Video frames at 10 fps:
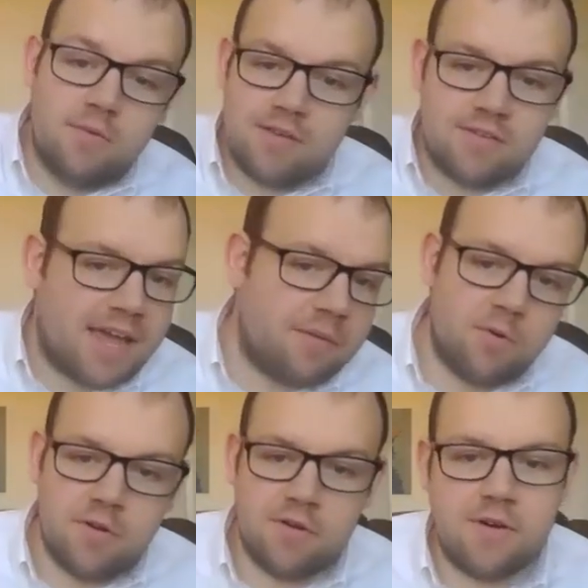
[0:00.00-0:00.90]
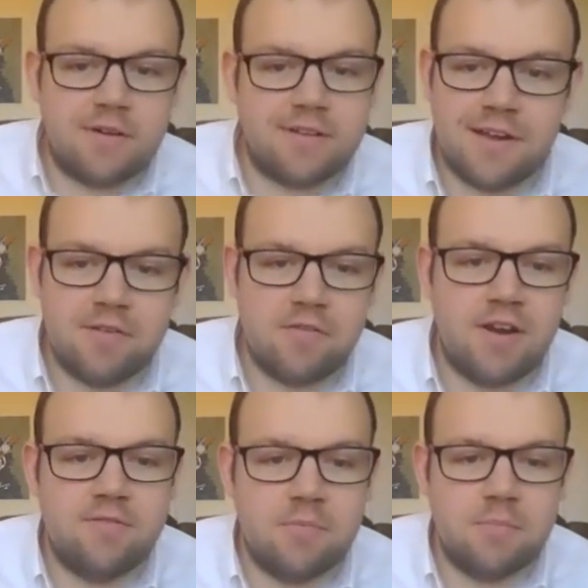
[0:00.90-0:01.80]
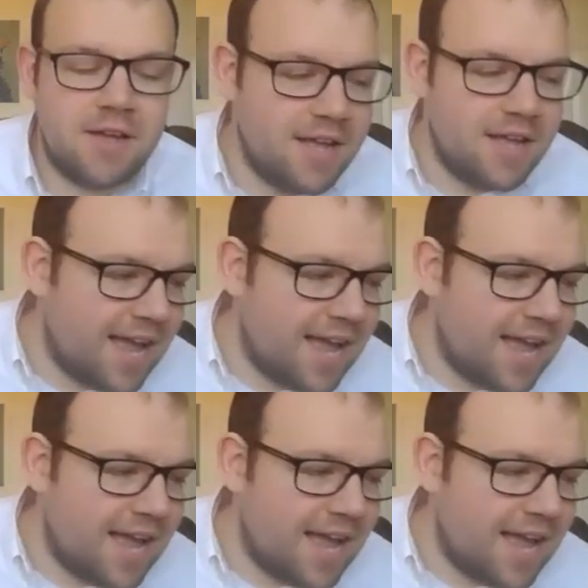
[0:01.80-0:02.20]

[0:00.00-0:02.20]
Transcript: whether it's GAG pooling or not, kind of irrelevant, but